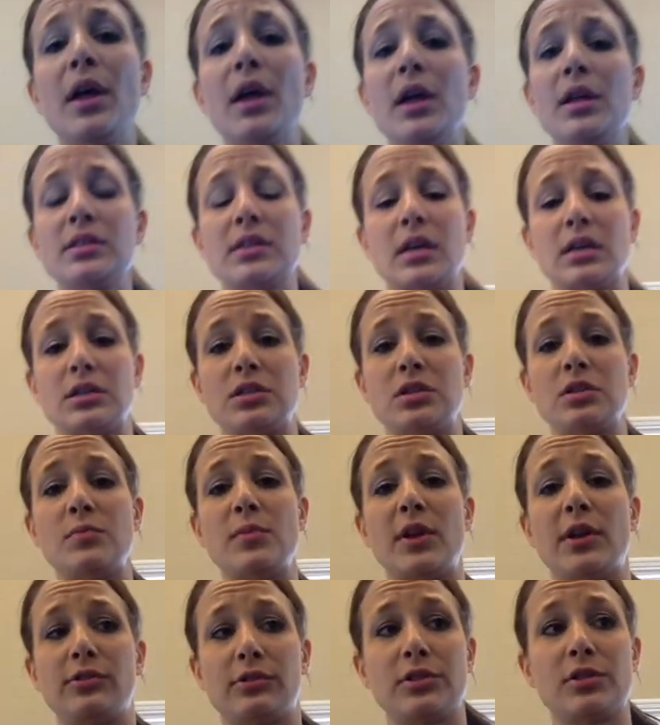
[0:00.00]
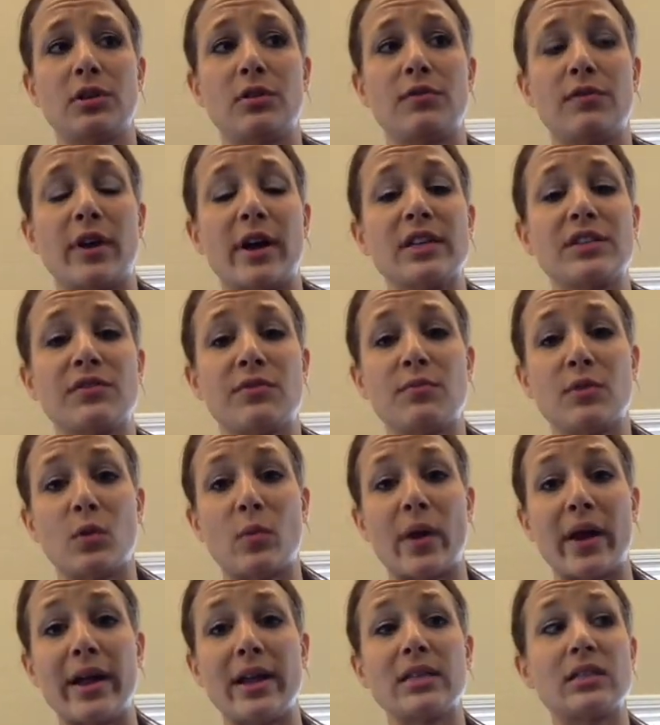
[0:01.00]
Take 2 minutes or so of rest from the
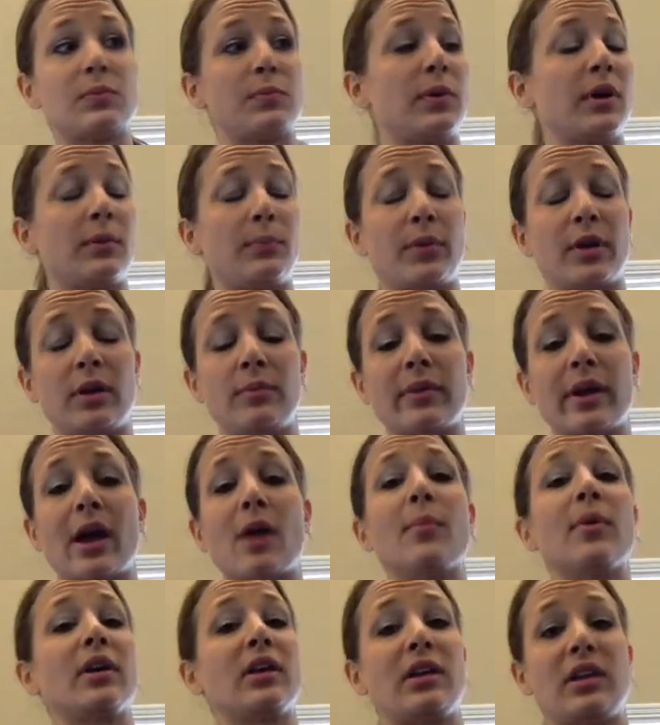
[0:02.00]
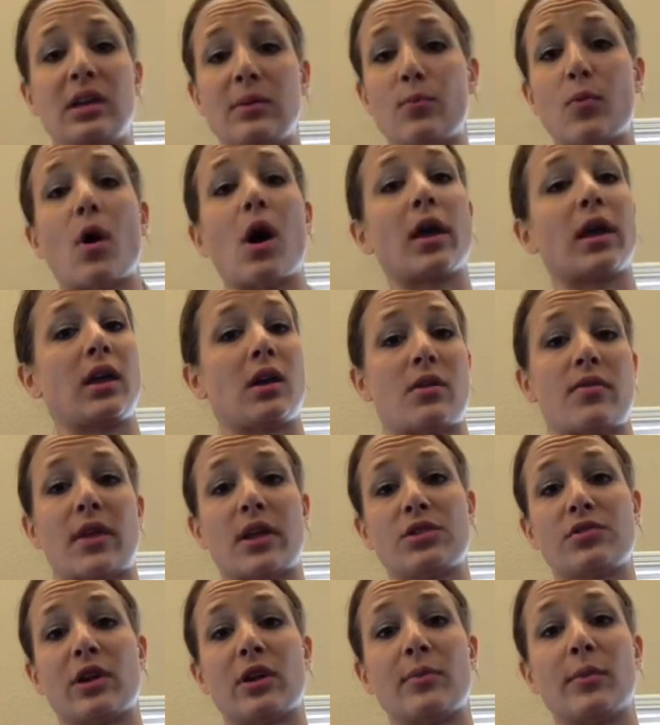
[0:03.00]
weights, don't put them down, but keep walking on that
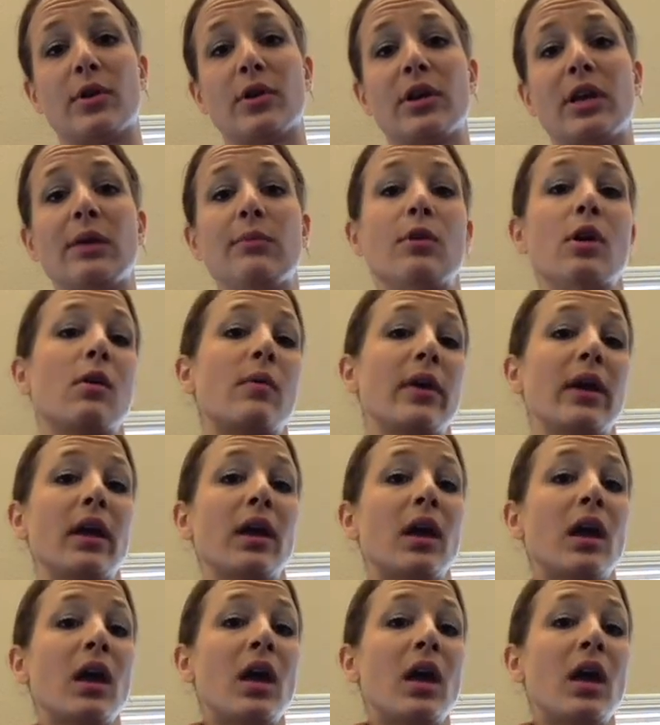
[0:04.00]
treadmill. Keep going,